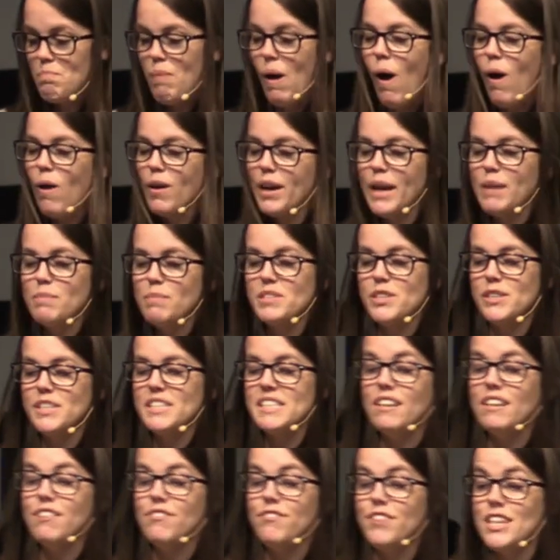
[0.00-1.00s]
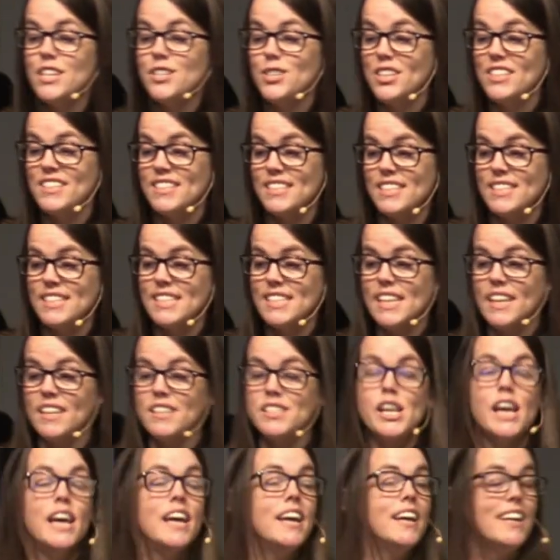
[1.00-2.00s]
And Paul comes to us in Ephesians and
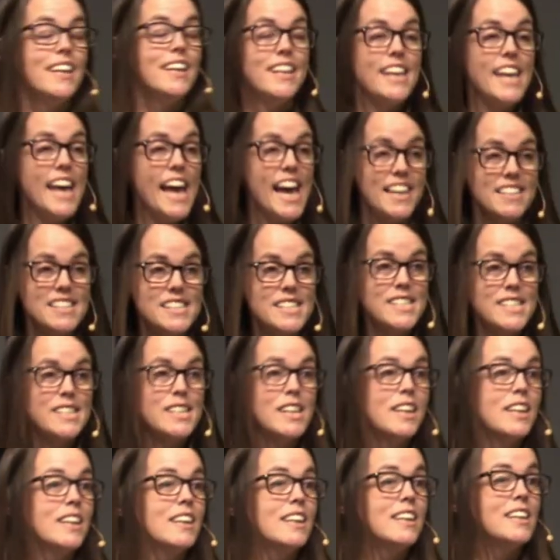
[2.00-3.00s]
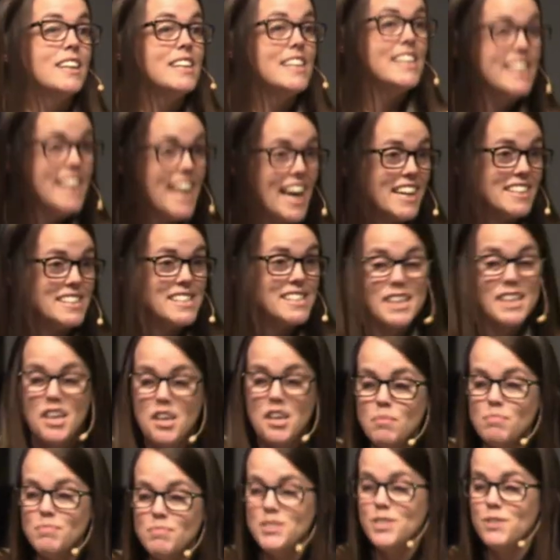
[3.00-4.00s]
says, yes, yes,
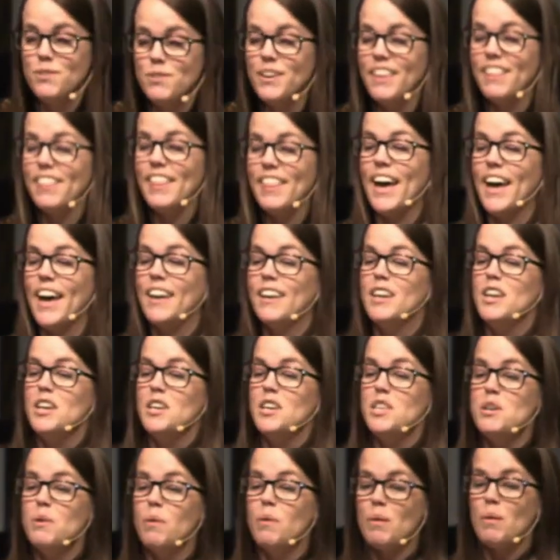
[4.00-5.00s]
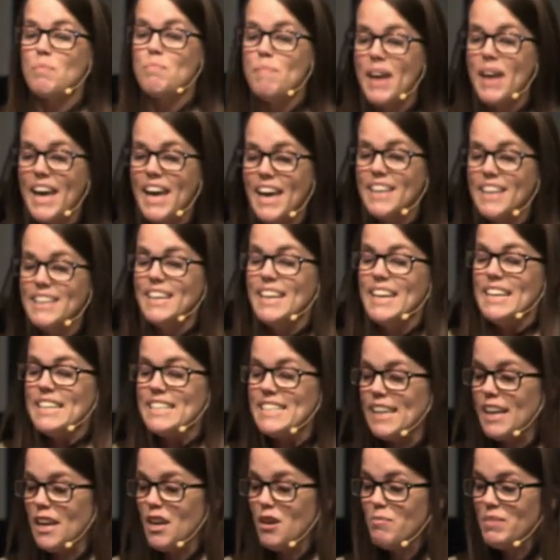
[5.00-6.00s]
keep doing that. You are made
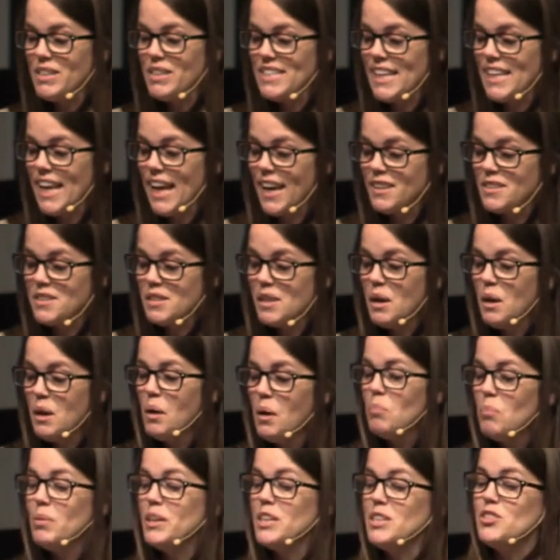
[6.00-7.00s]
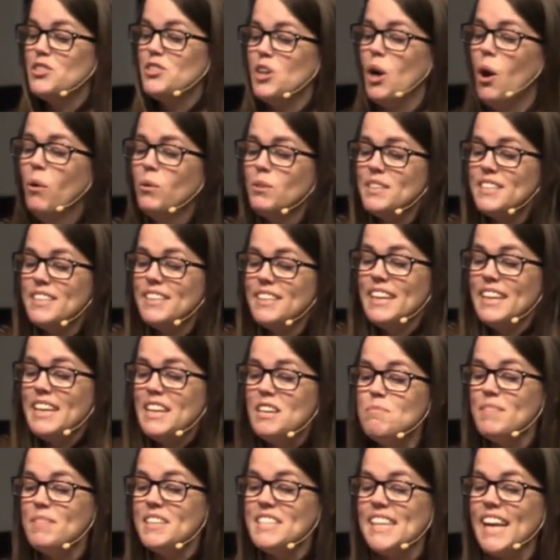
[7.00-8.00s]
to imitate, but don't
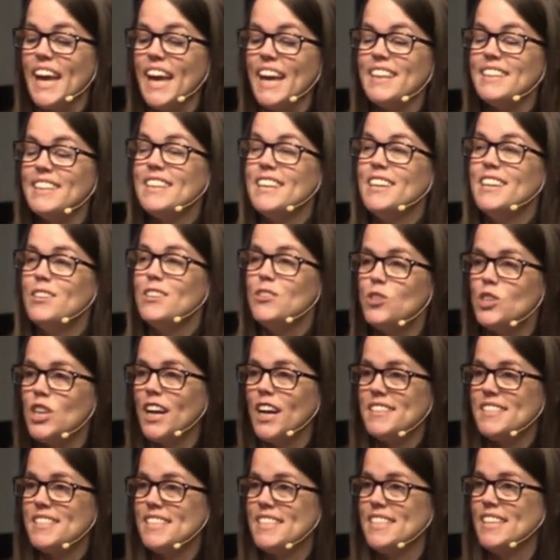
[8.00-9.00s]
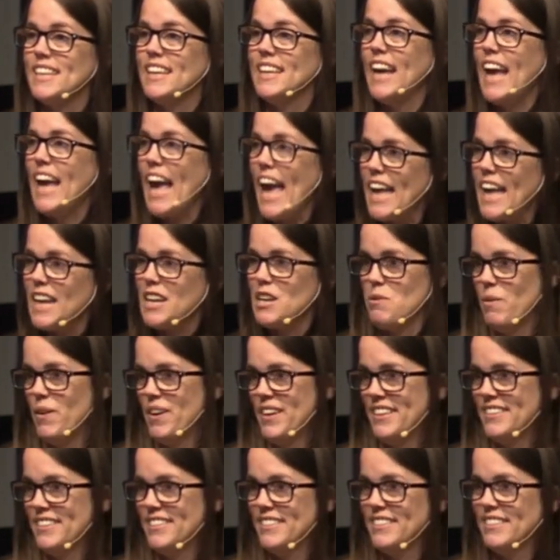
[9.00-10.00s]
imitate just
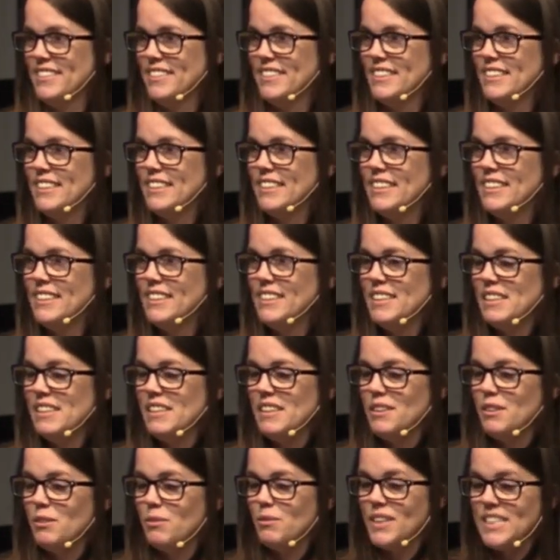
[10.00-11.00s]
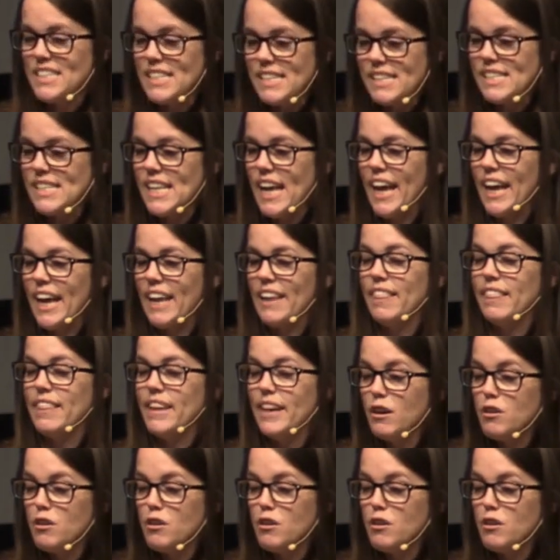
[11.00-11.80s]
anyone. What's he say?